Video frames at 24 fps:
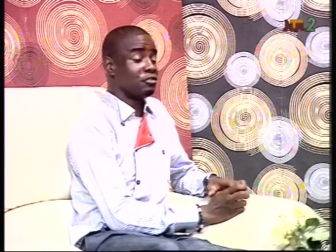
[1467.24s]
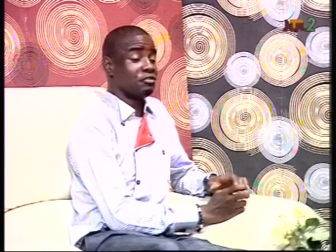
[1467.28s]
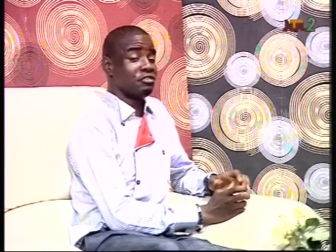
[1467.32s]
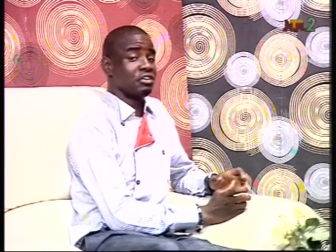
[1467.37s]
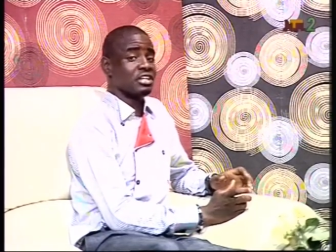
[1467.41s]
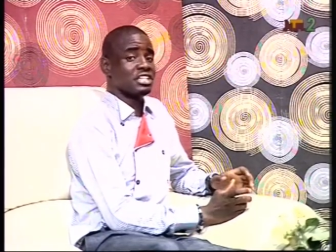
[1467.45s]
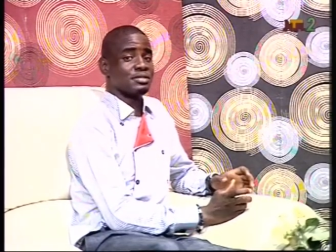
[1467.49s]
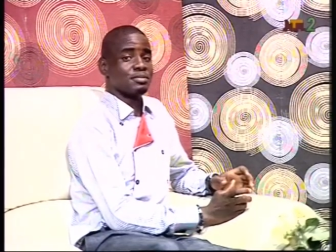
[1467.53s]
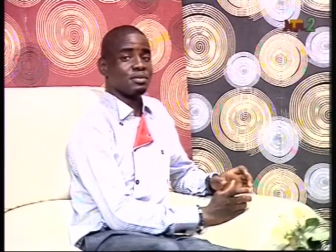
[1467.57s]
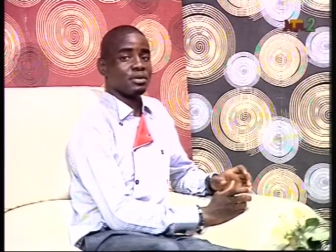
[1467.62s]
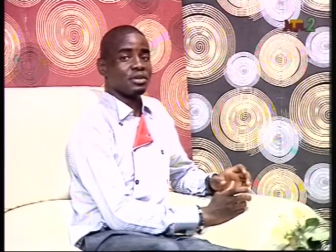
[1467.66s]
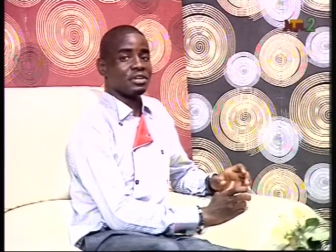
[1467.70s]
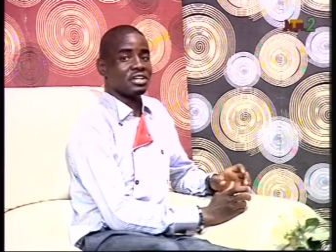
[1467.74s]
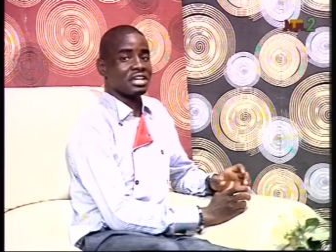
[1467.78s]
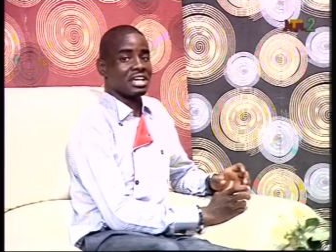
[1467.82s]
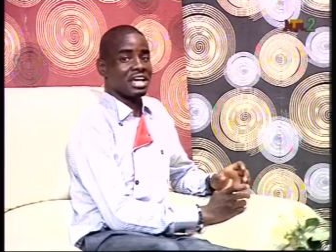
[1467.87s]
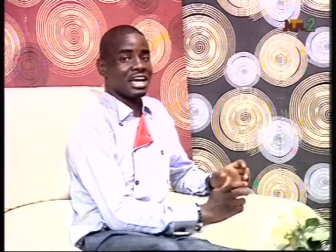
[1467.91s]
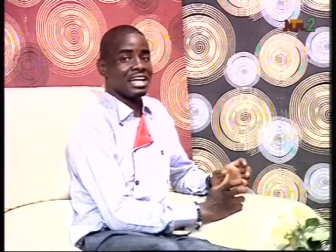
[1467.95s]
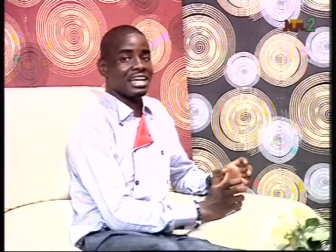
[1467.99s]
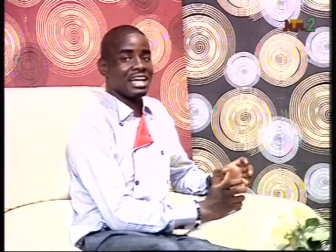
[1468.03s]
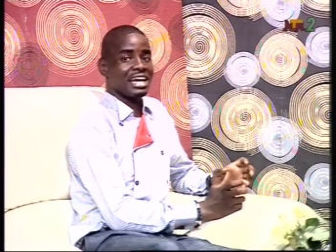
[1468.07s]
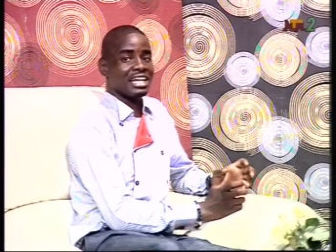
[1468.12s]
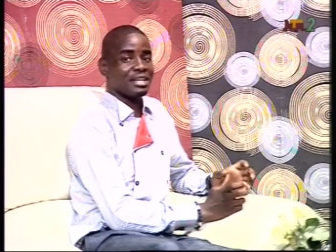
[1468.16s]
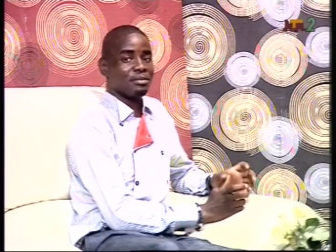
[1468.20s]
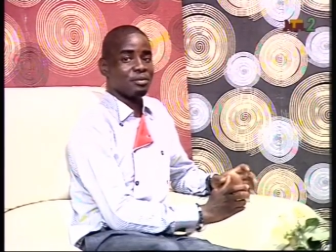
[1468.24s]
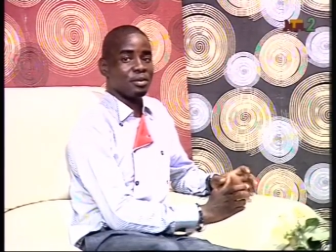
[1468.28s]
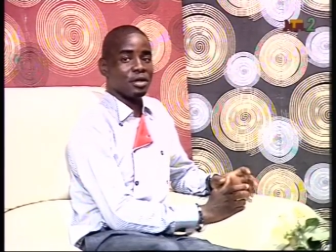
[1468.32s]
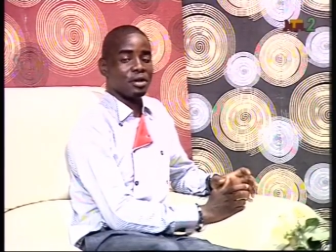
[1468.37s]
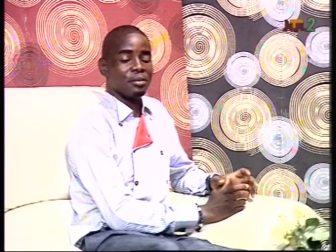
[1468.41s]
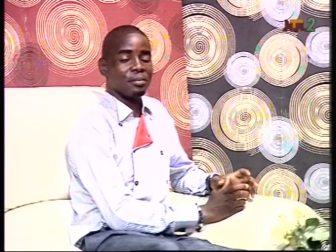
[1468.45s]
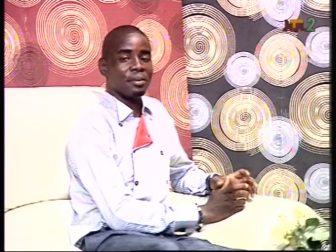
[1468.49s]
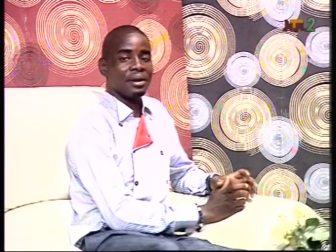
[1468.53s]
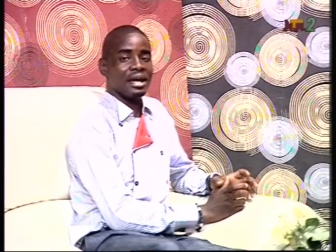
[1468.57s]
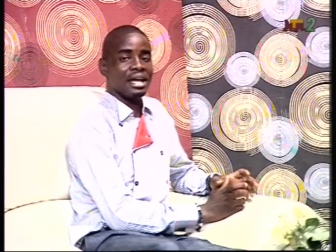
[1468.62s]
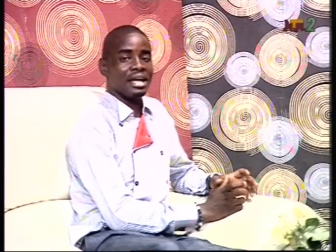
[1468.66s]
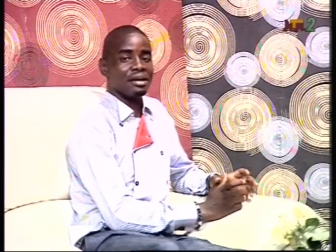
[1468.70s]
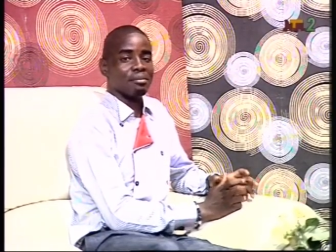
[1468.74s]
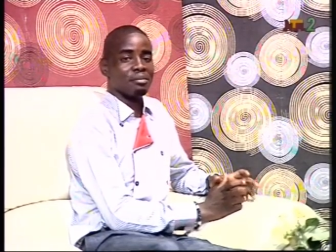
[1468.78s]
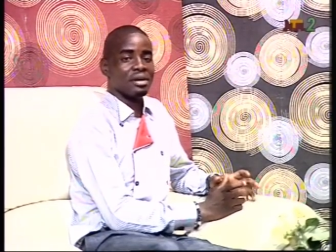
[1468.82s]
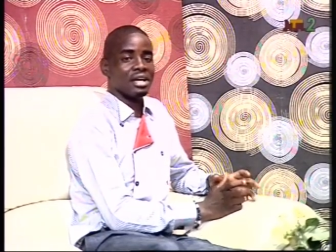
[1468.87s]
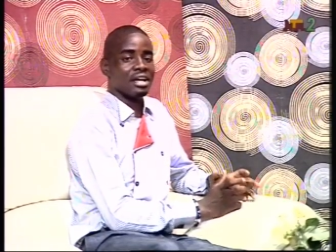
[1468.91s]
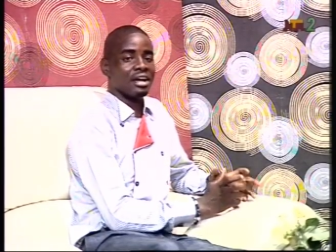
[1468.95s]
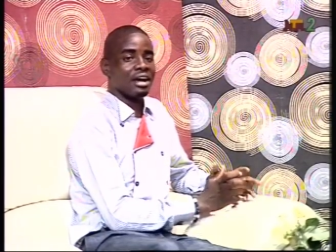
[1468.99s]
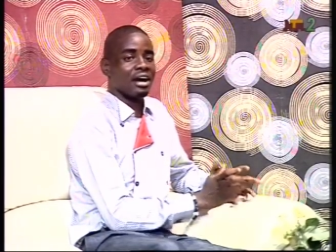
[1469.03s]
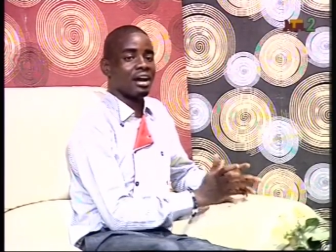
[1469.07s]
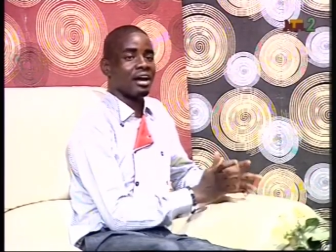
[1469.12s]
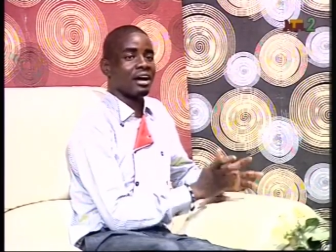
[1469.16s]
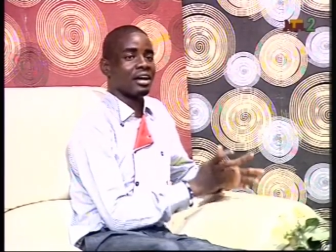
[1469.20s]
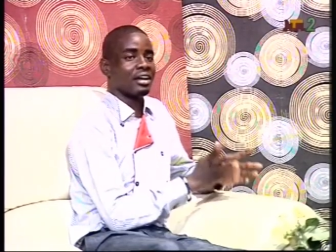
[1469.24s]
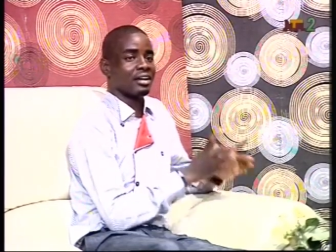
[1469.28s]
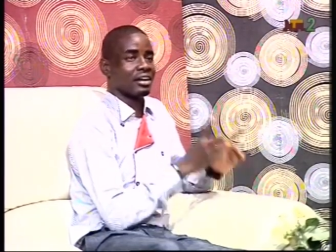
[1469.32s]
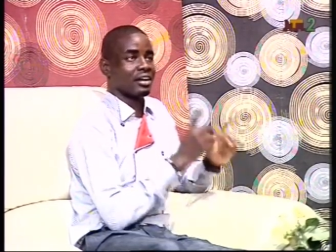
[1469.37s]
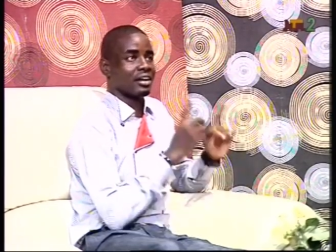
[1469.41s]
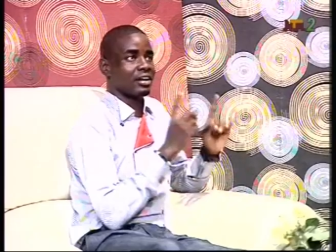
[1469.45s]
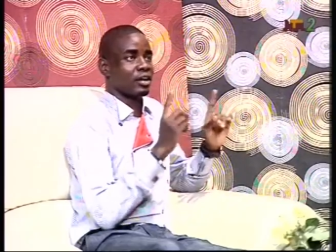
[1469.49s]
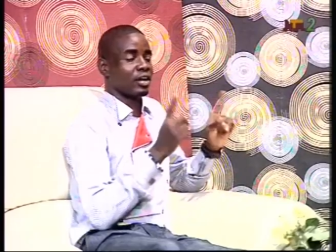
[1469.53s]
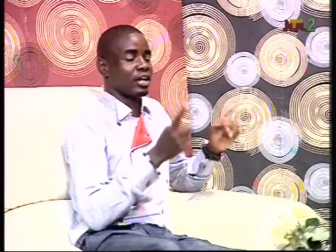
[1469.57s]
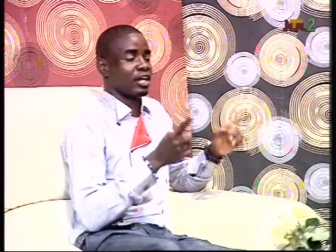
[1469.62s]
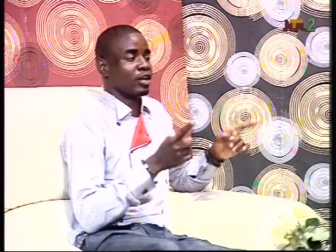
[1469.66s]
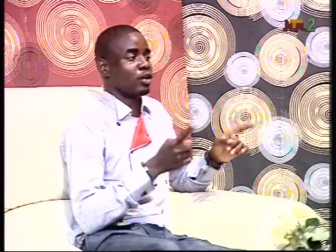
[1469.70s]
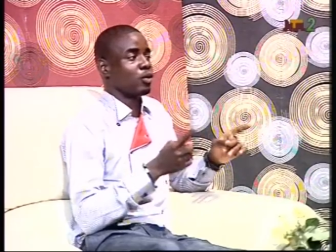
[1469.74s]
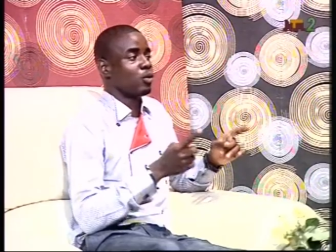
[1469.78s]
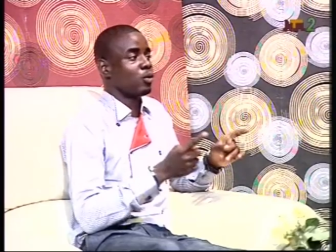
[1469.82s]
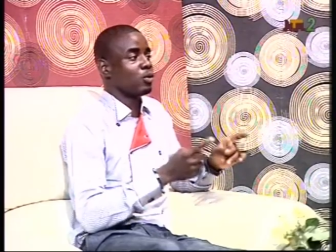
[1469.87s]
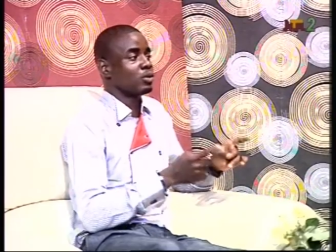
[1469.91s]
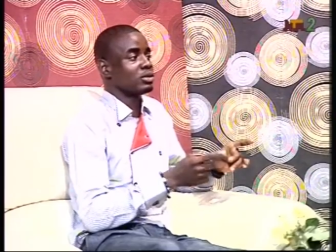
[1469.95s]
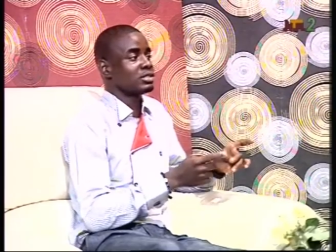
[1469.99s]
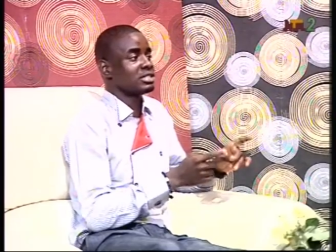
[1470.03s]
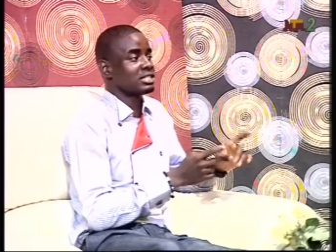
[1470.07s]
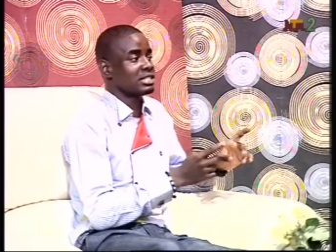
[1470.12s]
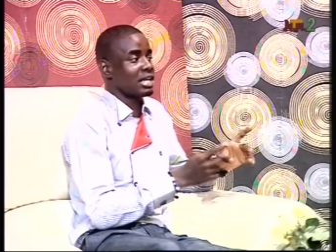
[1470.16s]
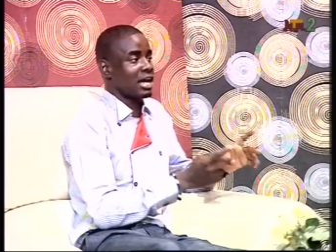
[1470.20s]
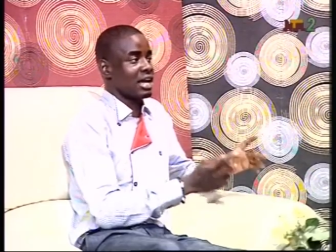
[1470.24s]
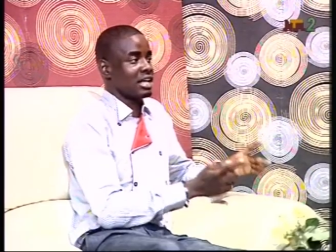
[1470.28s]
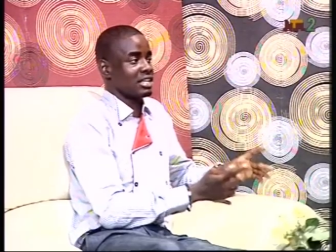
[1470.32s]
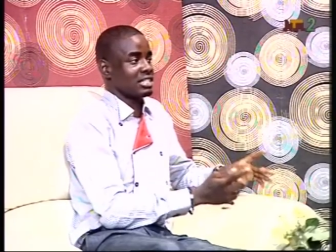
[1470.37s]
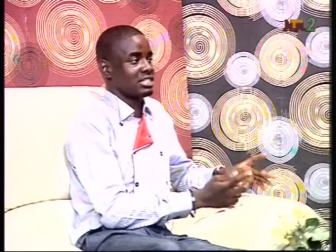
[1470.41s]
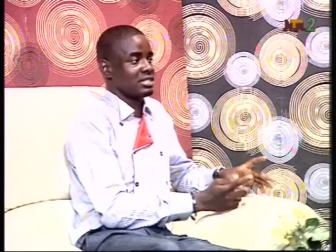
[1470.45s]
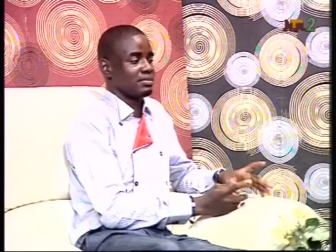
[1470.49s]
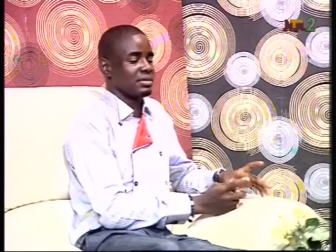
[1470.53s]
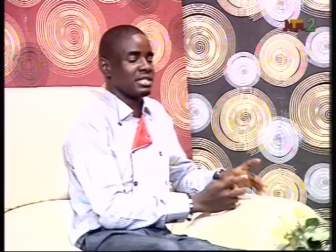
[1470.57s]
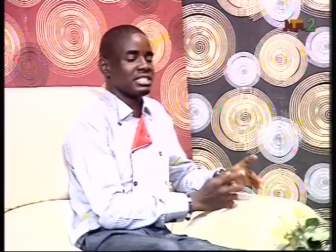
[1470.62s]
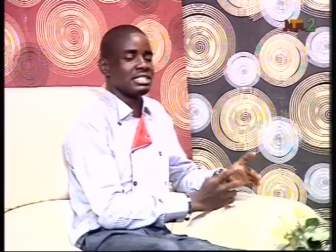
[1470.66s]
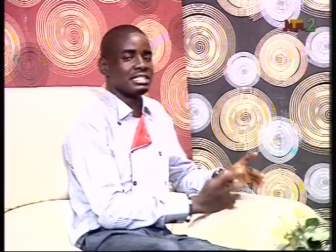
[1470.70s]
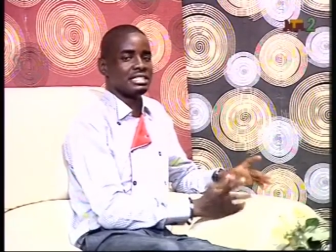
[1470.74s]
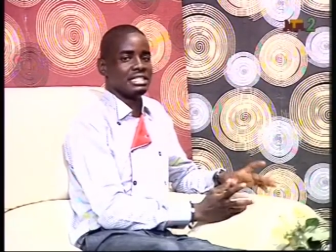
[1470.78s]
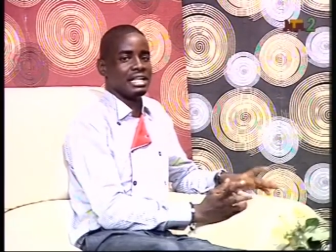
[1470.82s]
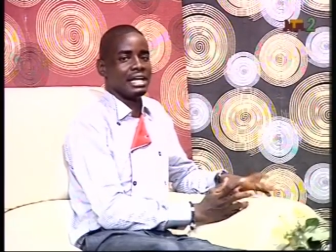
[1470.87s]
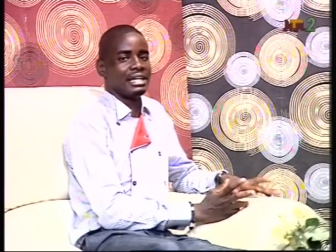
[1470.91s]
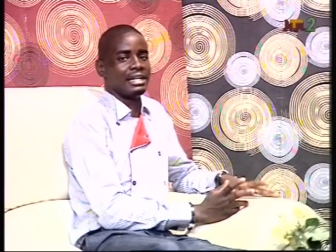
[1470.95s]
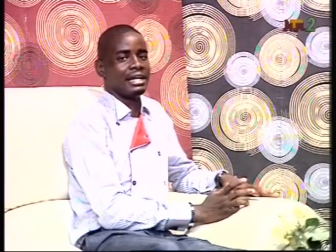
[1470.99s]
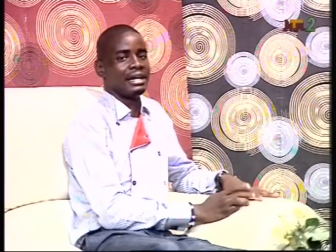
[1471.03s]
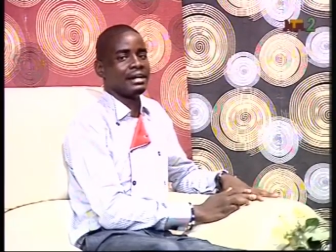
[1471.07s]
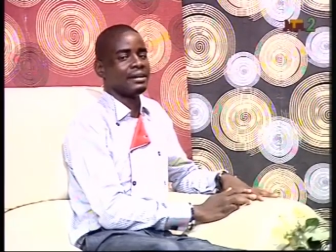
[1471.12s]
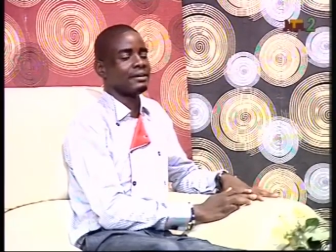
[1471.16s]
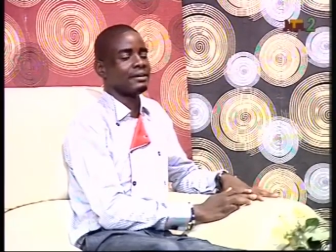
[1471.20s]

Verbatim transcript: Facebook, you can add me up and uh, Gbenga in quotes at Smith Dada.